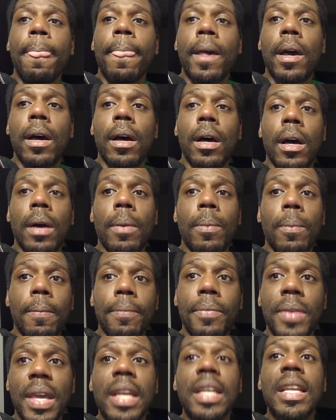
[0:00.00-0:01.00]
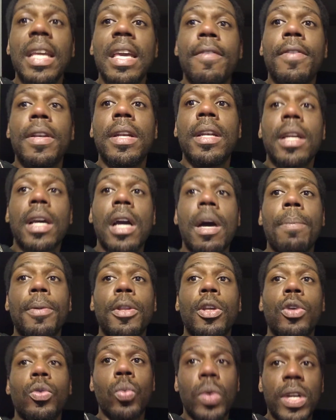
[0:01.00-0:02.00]
And even in a
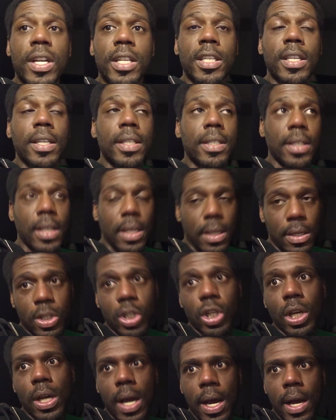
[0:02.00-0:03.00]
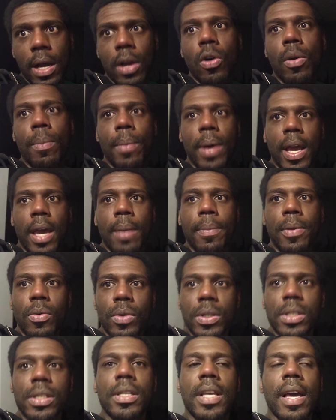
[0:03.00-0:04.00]
couple of the wins, because Chicago and Miami
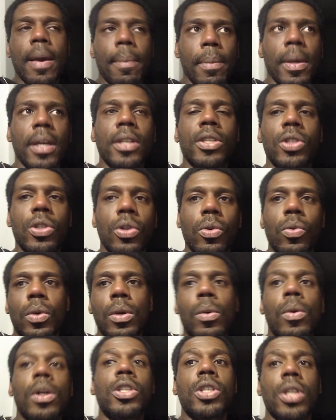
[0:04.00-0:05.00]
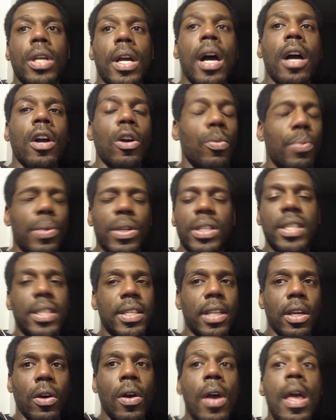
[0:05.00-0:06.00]
was in that mix too. We won Chicago, but
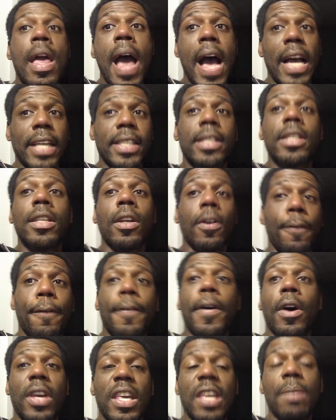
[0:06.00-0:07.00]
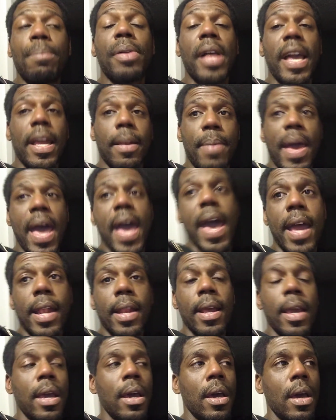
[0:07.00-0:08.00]
still, I still felt he played
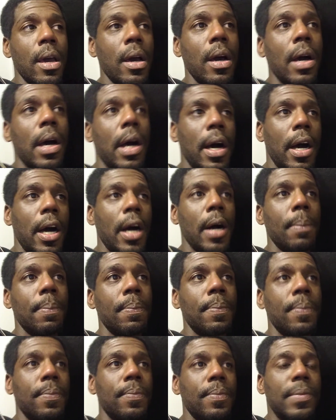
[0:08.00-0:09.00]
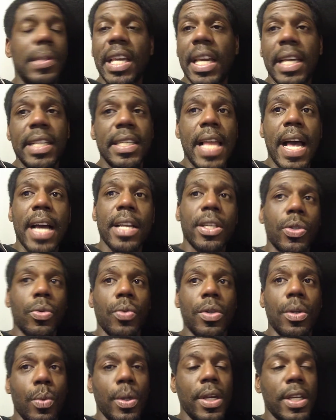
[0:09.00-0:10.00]
bad. These last
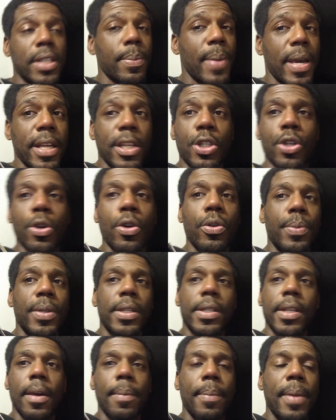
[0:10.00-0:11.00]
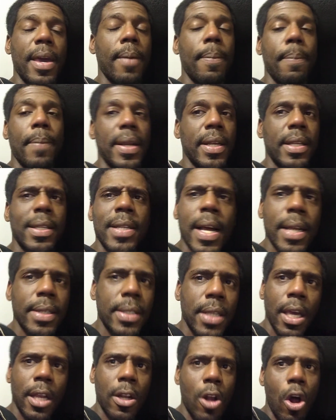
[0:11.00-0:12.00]
3 weeks, man, it showed me something, man. But it's not
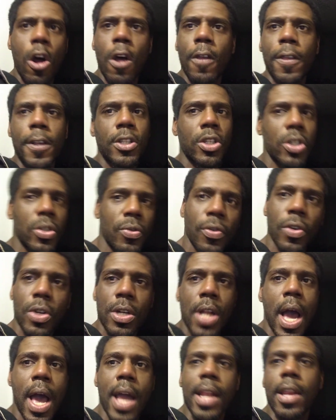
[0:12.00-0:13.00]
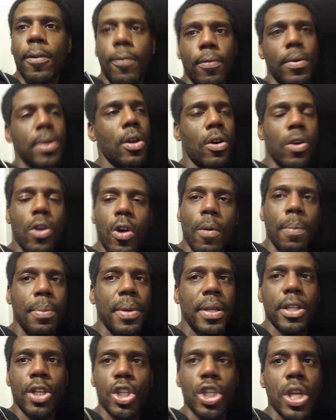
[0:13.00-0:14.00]
done. All this is for naught if we don't go
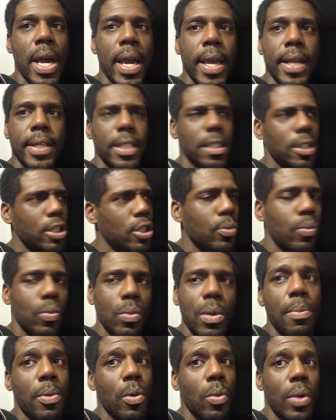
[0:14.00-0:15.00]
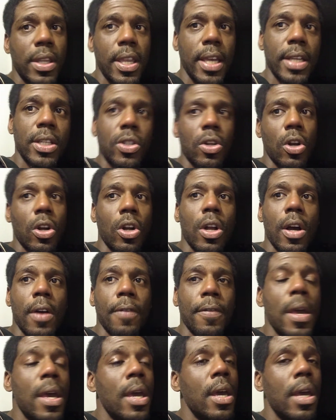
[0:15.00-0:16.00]
beat the Giants. And you remember what they started
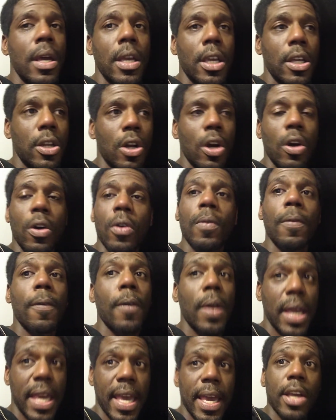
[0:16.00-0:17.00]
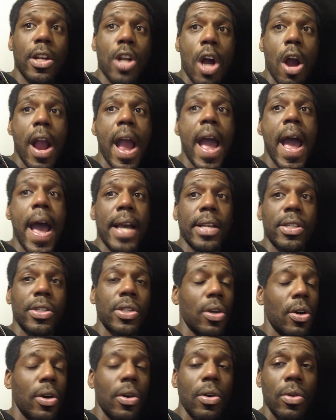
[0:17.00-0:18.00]
off, you know, kicking our ass.
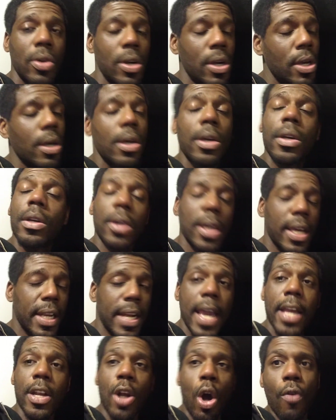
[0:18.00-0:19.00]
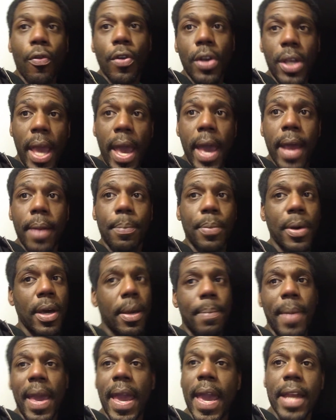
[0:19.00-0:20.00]
So it ain't over yet.
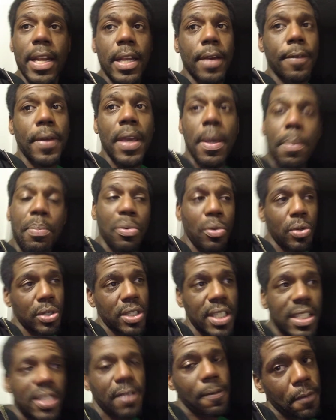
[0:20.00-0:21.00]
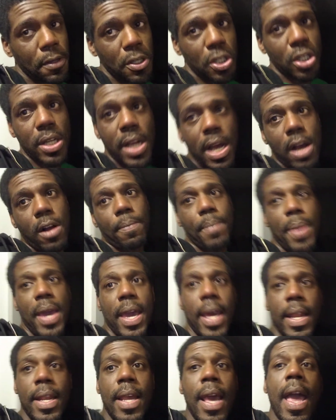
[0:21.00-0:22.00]
But, man, if he pulls this division out,
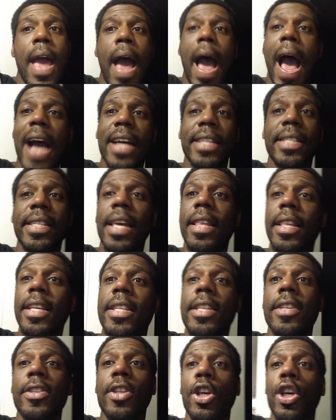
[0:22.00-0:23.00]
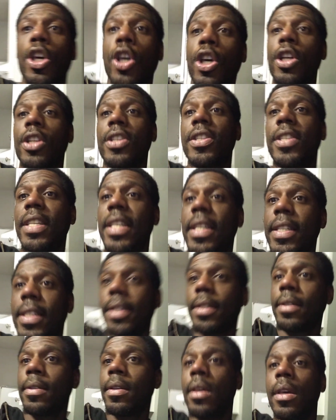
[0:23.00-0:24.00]
man, I say this is a good
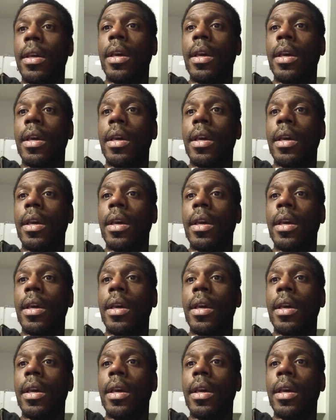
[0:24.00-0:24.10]
season.